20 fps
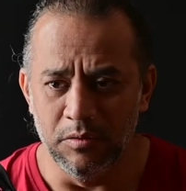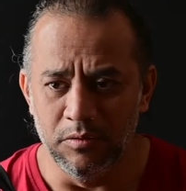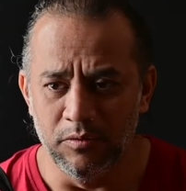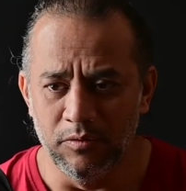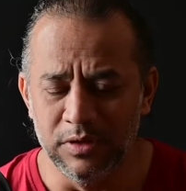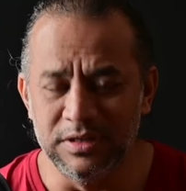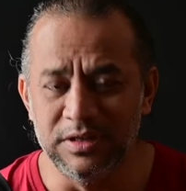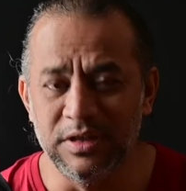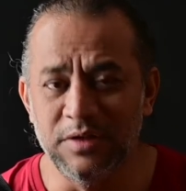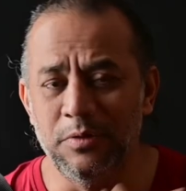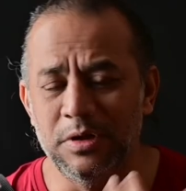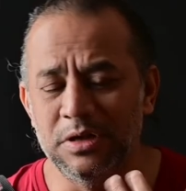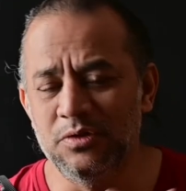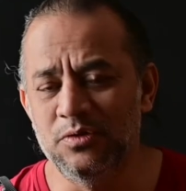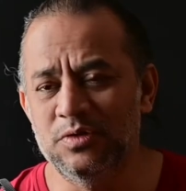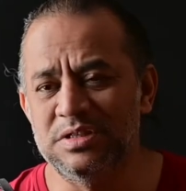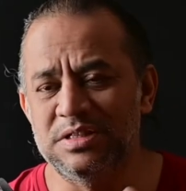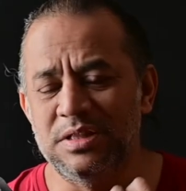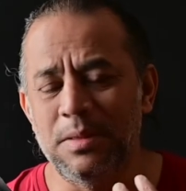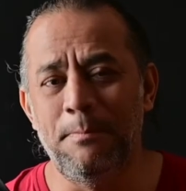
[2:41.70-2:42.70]
What
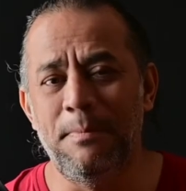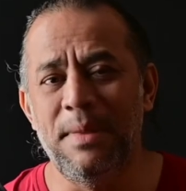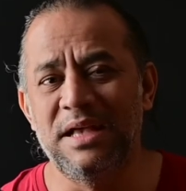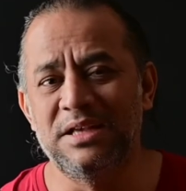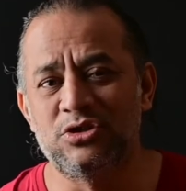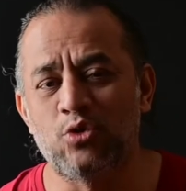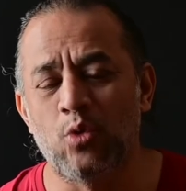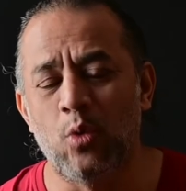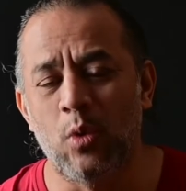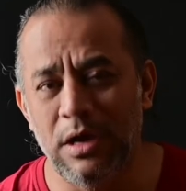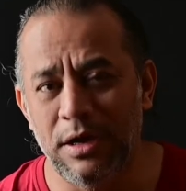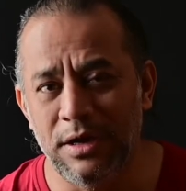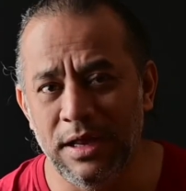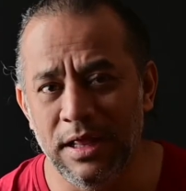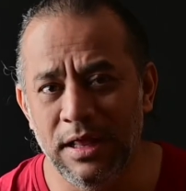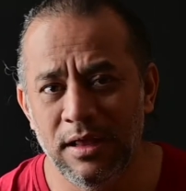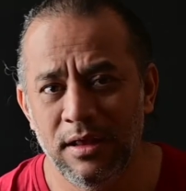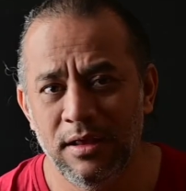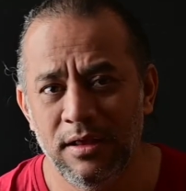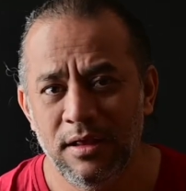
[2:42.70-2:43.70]
was the best
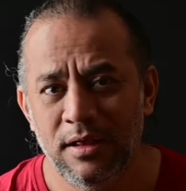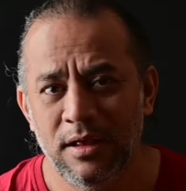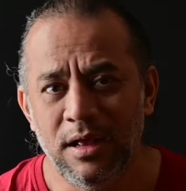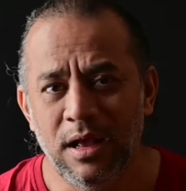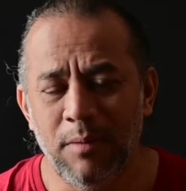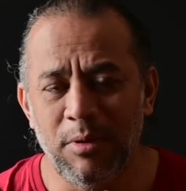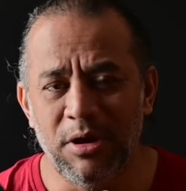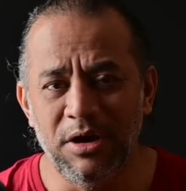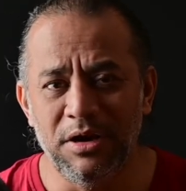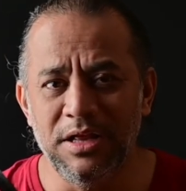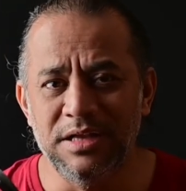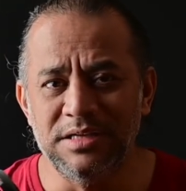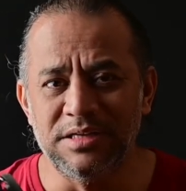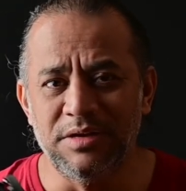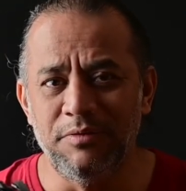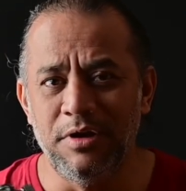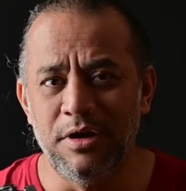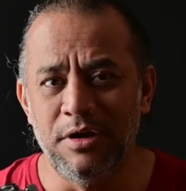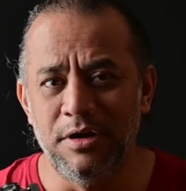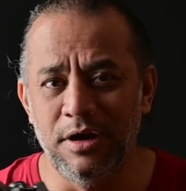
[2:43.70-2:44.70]
quality about
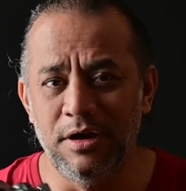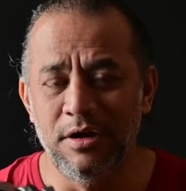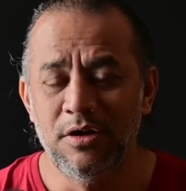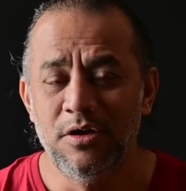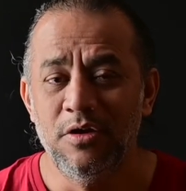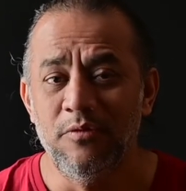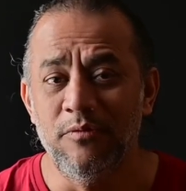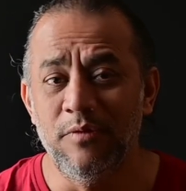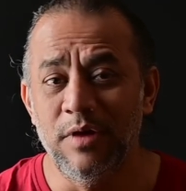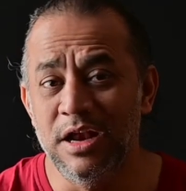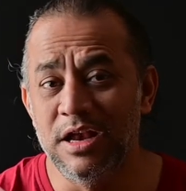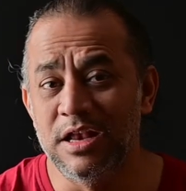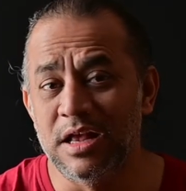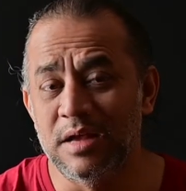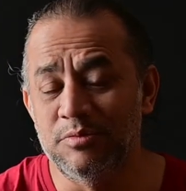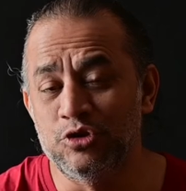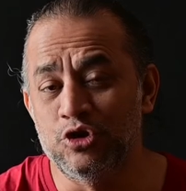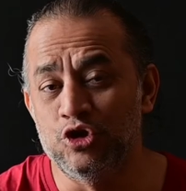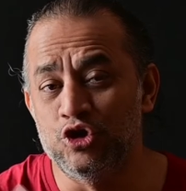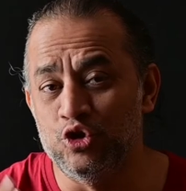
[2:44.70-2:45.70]
D700 when it
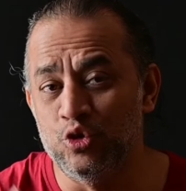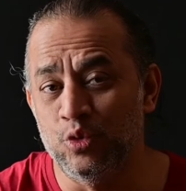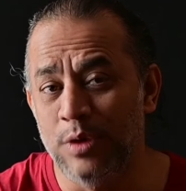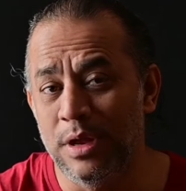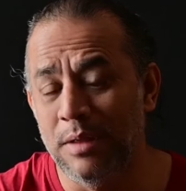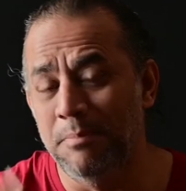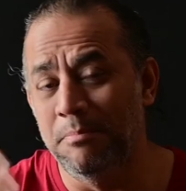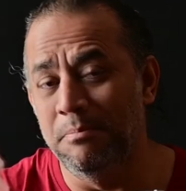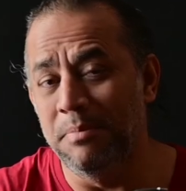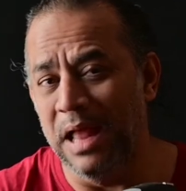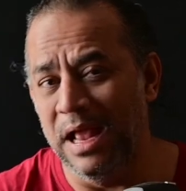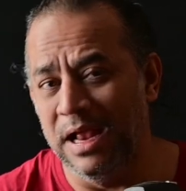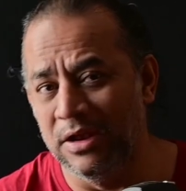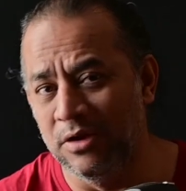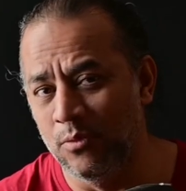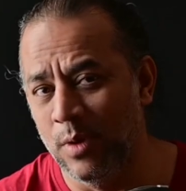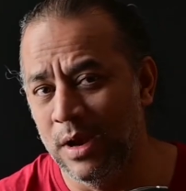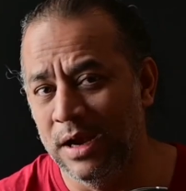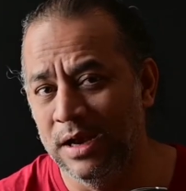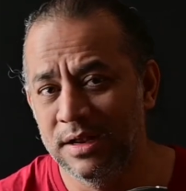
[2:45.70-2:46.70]
comes to shooting black
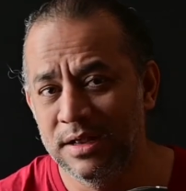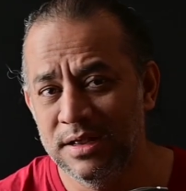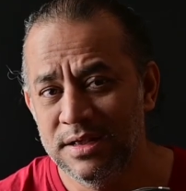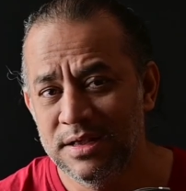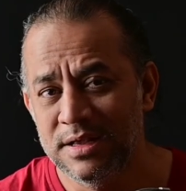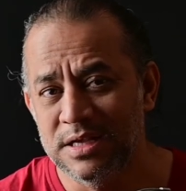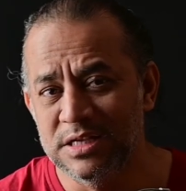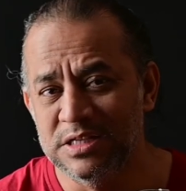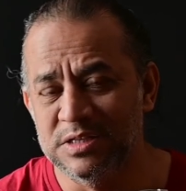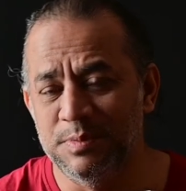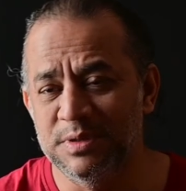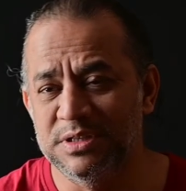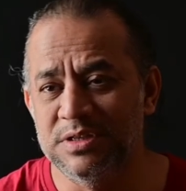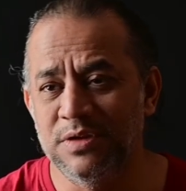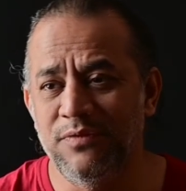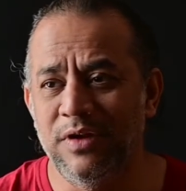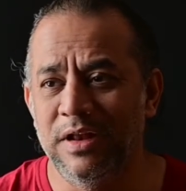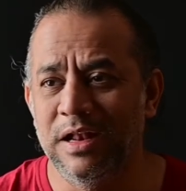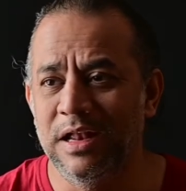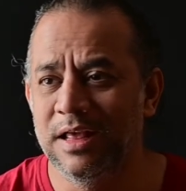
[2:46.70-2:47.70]
and white
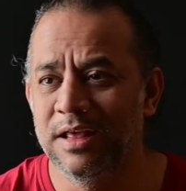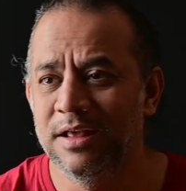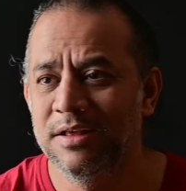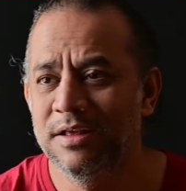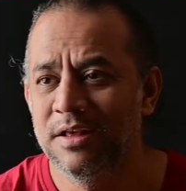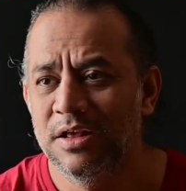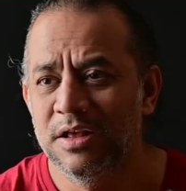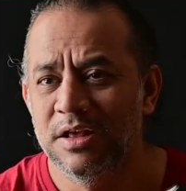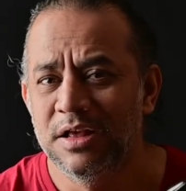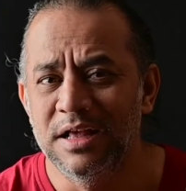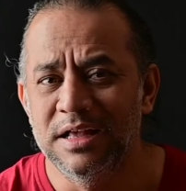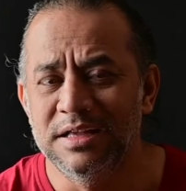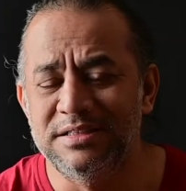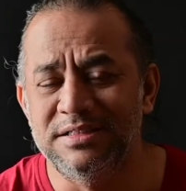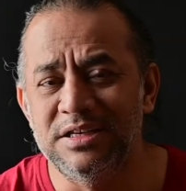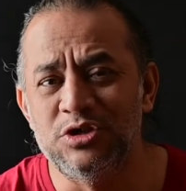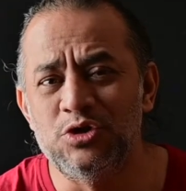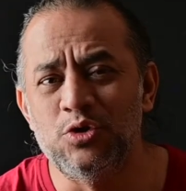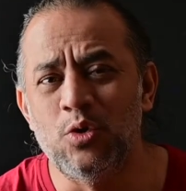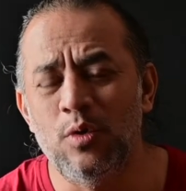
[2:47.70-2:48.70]
specifically is
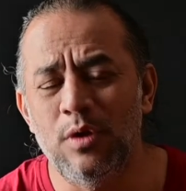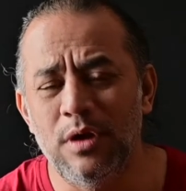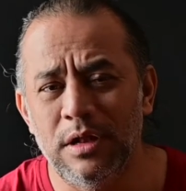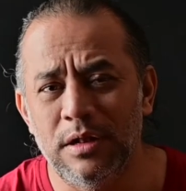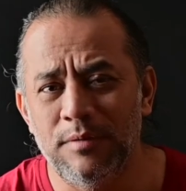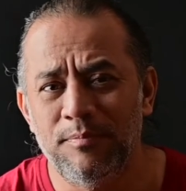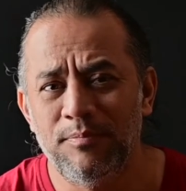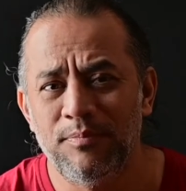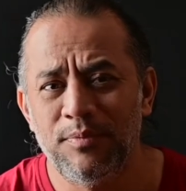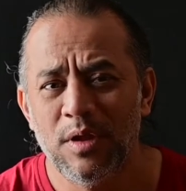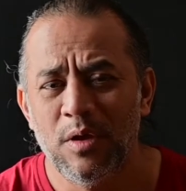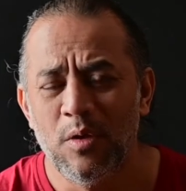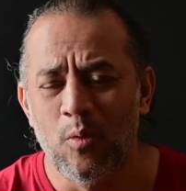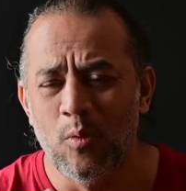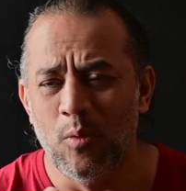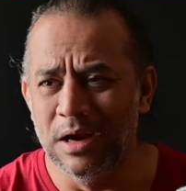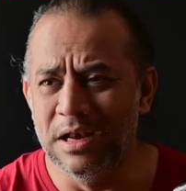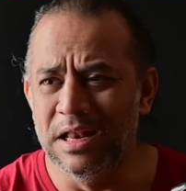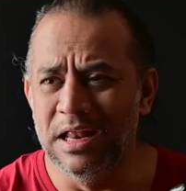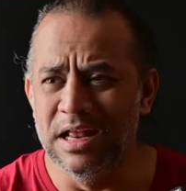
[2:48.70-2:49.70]
the tonal.
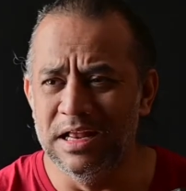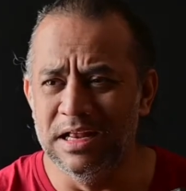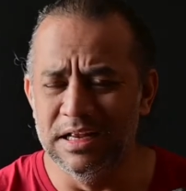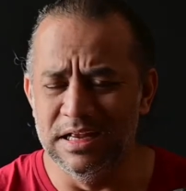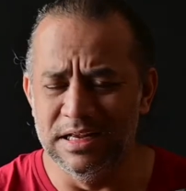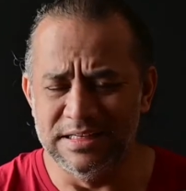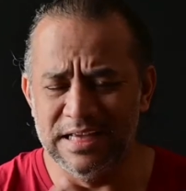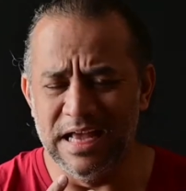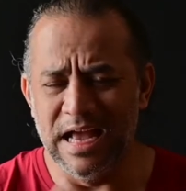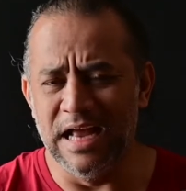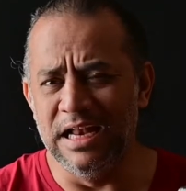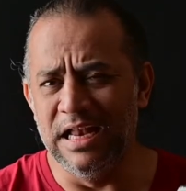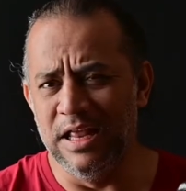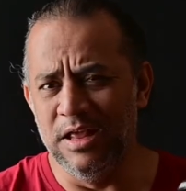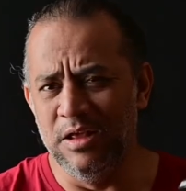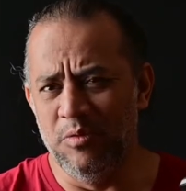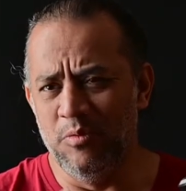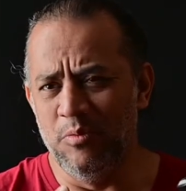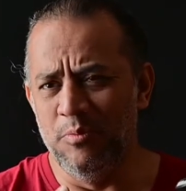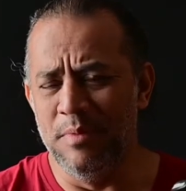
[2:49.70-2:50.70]
What
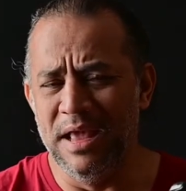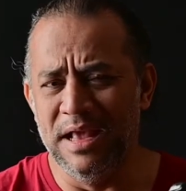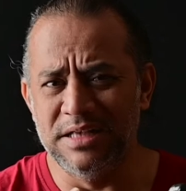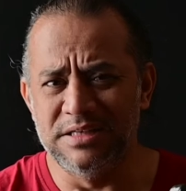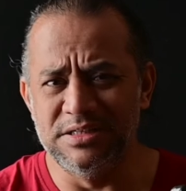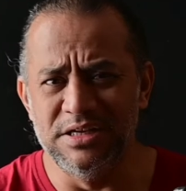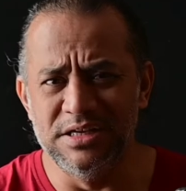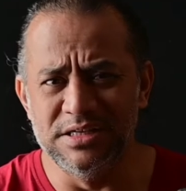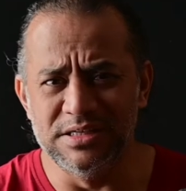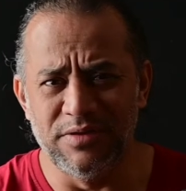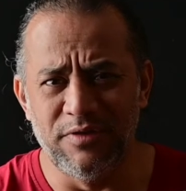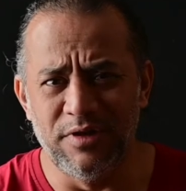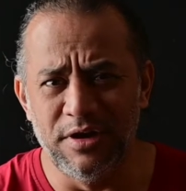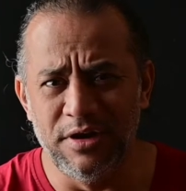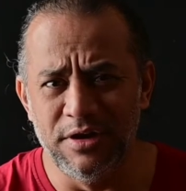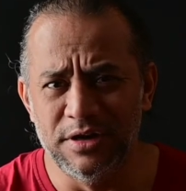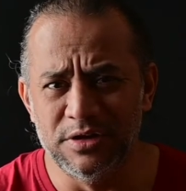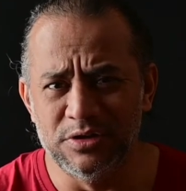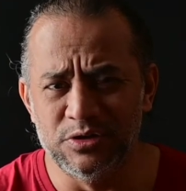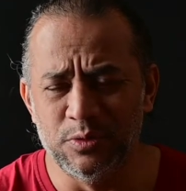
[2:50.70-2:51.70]
exactly makes
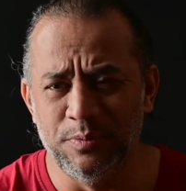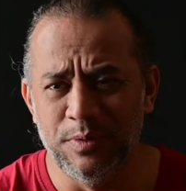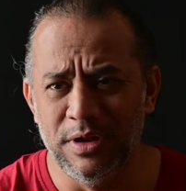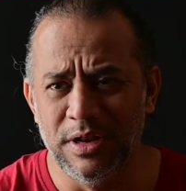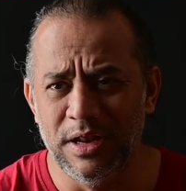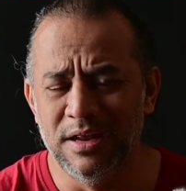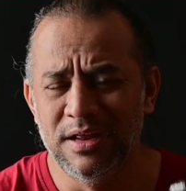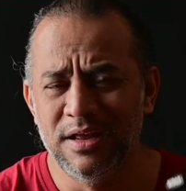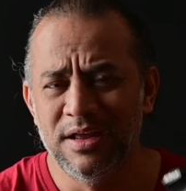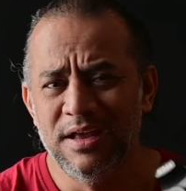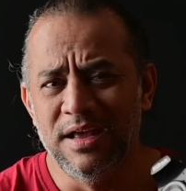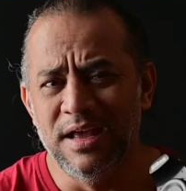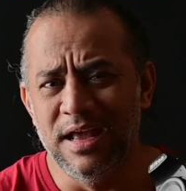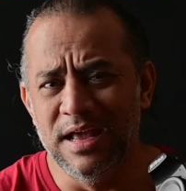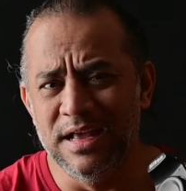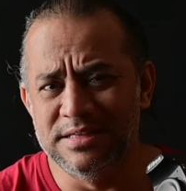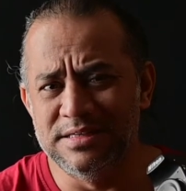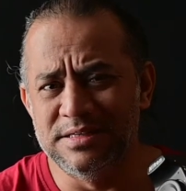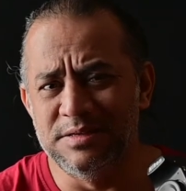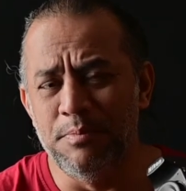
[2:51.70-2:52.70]
D700 superior?
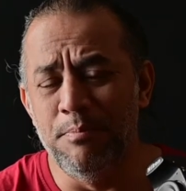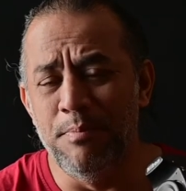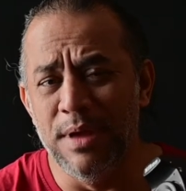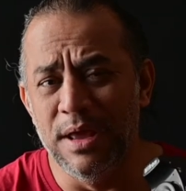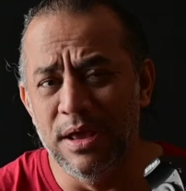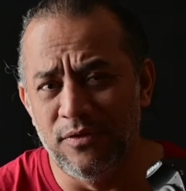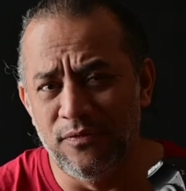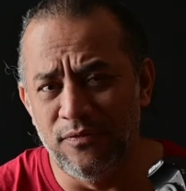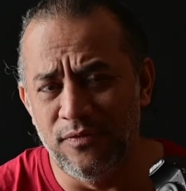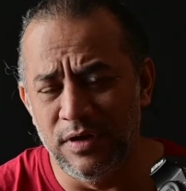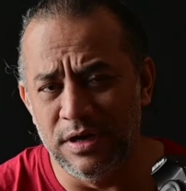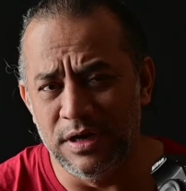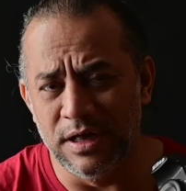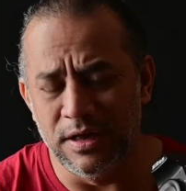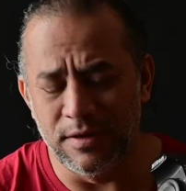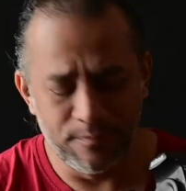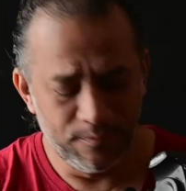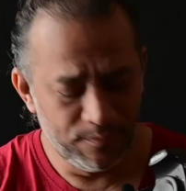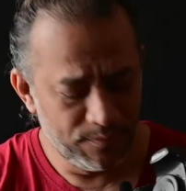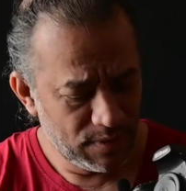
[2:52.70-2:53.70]
It's bare filter.